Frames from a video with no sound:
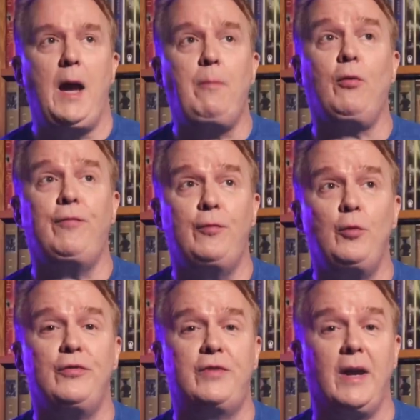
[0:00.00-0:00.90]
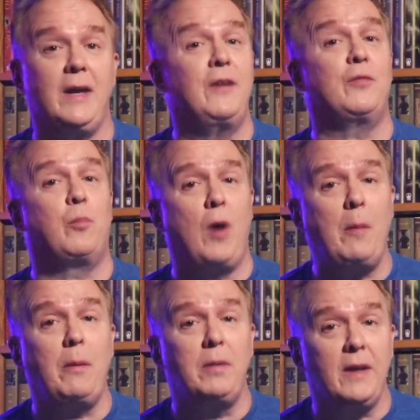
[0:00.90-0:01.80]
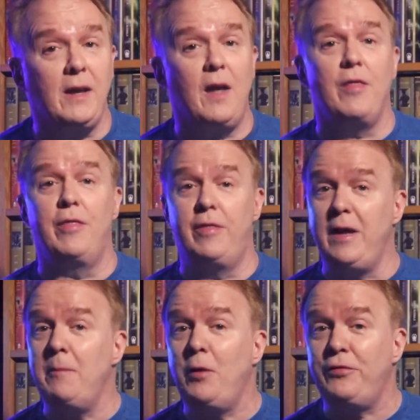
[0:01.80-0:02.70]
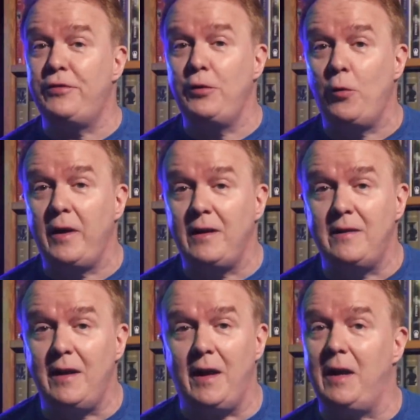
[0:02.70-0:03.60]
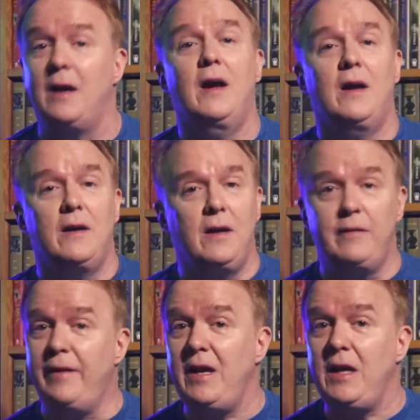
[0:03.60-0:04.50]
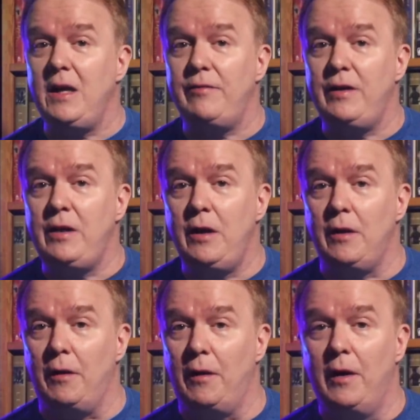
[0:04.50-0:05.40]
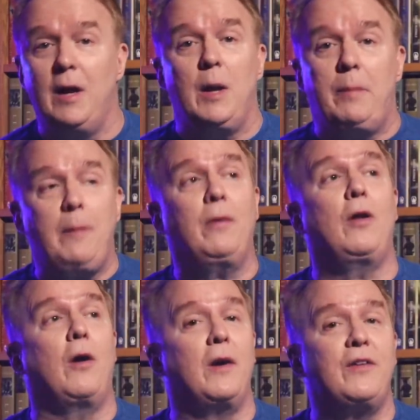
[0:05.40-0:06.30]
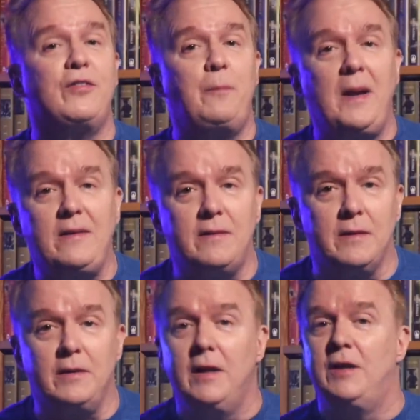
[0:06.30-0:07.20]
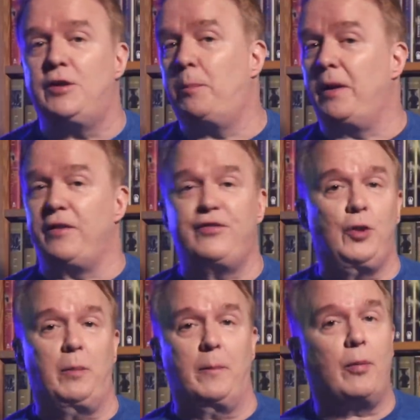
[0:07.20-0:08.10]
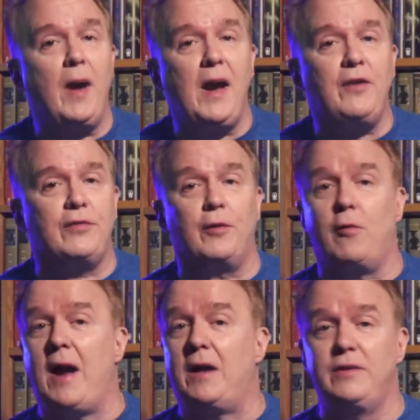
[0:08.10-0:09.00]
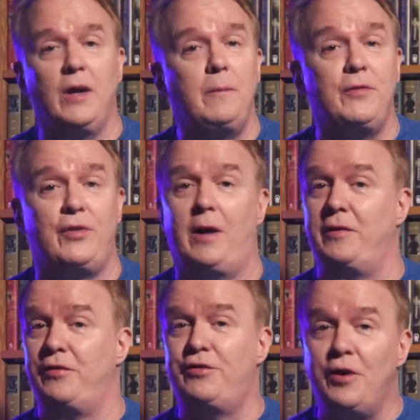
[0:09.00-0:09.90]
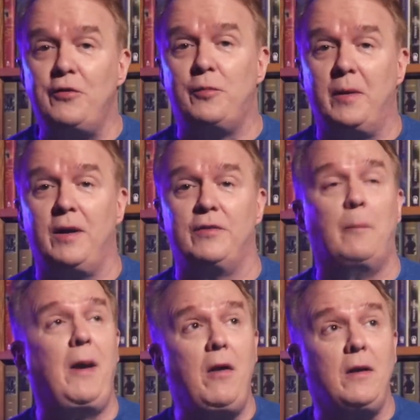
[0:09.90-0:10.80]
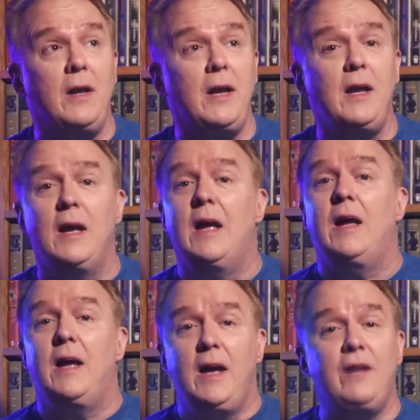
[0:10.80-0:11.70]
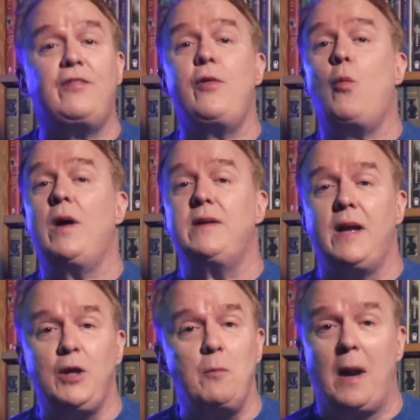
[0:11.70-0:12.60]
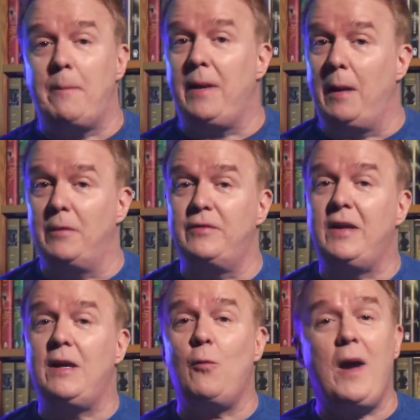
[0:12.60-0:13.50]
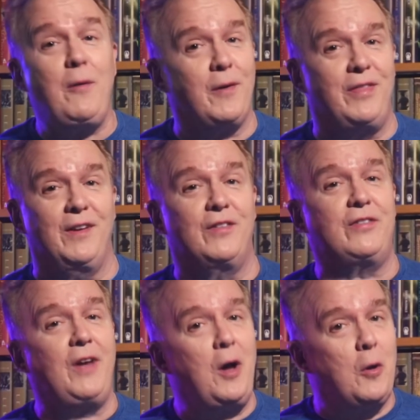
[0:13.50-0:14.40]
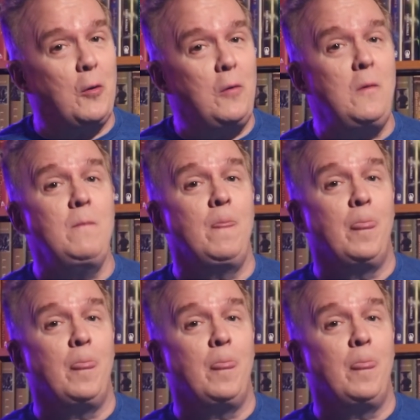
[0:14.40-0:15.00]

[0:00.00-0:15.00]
April Fool's Day is probably the most annoying day of any given year. People are expected to play stupid pranks or crack dumb childish jokes because apparently it's the one day you might be able to get away with it. So